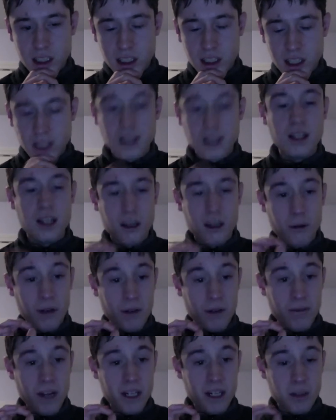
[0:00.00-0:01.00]
In
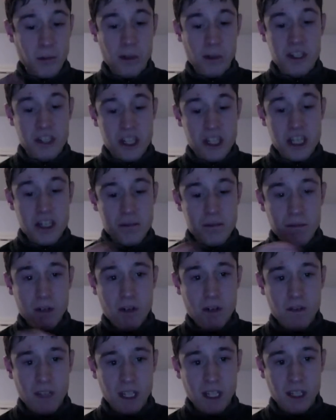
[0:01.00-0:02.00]
fact, it was this
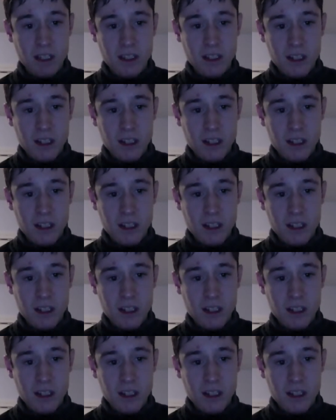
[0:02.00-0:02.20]
movie